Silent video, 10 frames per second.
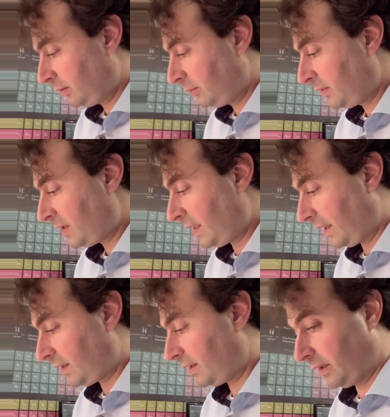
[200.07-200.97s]

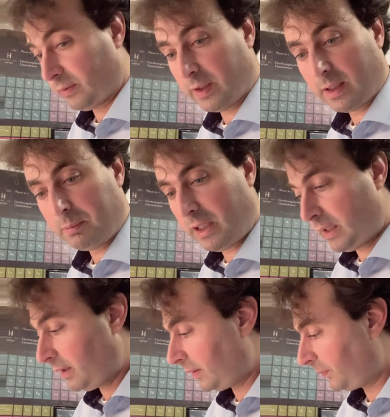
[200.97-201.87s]
sets that we can
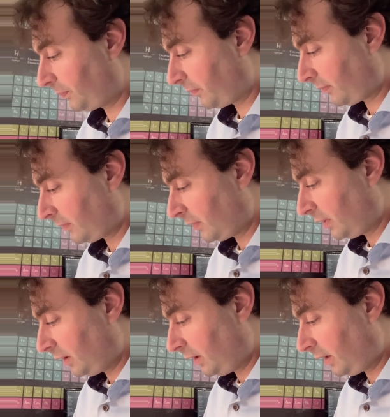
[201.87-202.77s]
make,
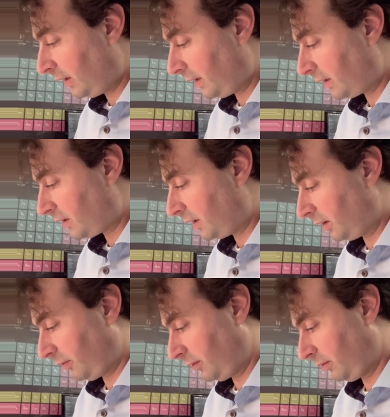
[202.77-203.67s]
and that is
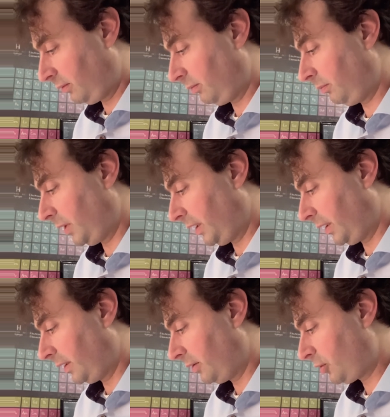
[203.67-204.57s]
given
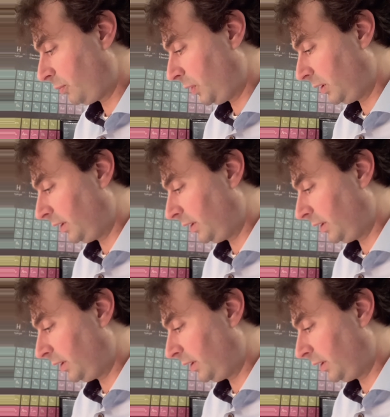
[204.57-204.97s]
by small